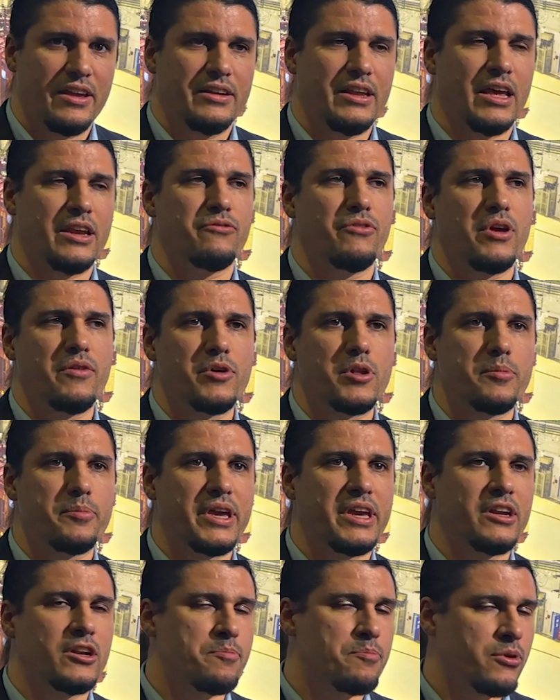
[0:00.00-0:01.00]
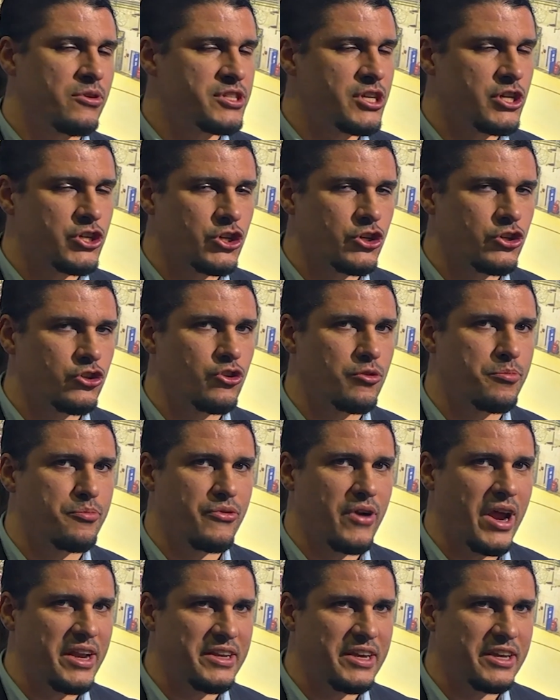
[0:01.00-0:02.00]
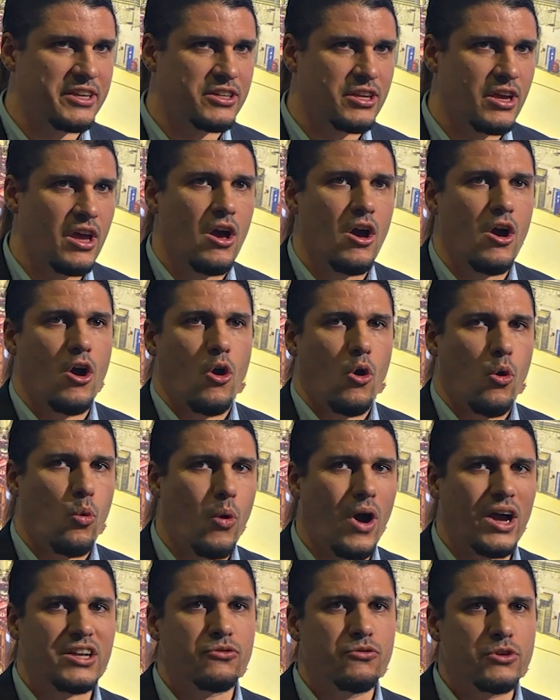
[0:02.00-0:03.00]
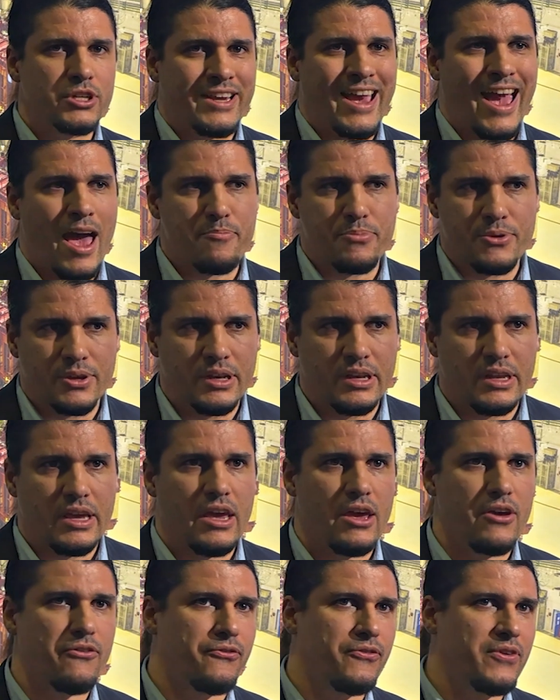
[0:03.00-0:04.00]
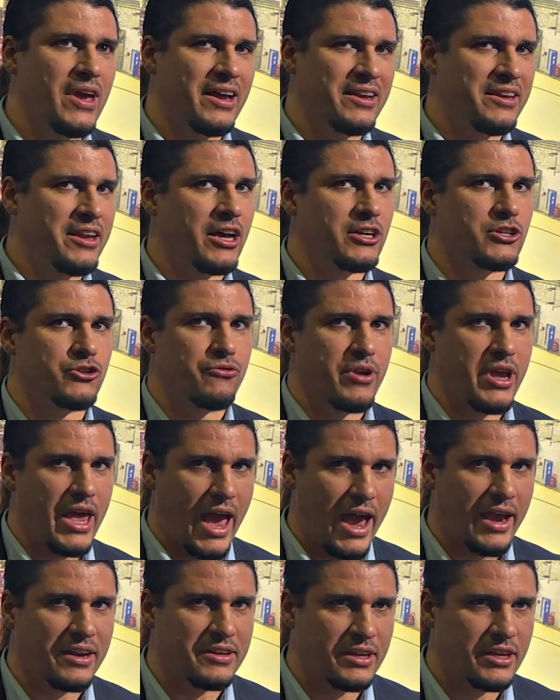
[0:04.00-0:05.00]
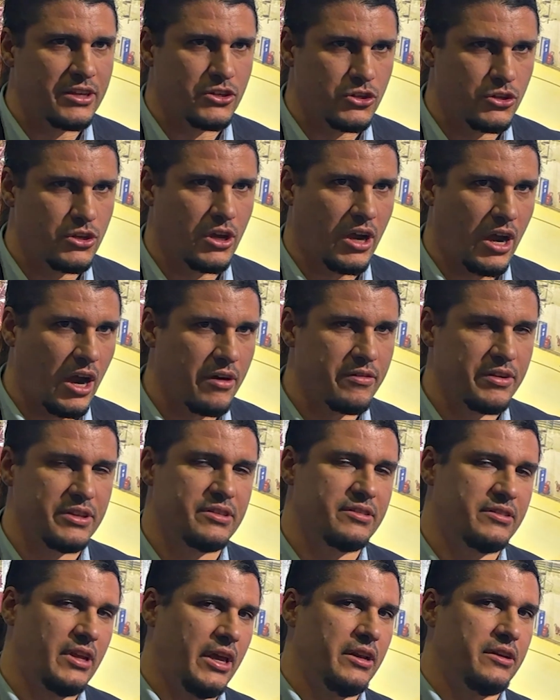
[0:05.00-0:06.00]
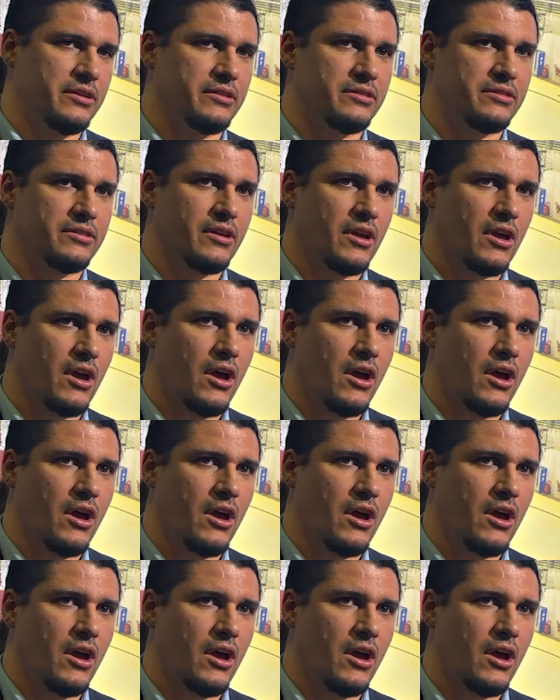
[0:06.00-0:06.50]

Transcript: then we will be in a position to predict what would happen if we are not reacting to the current status.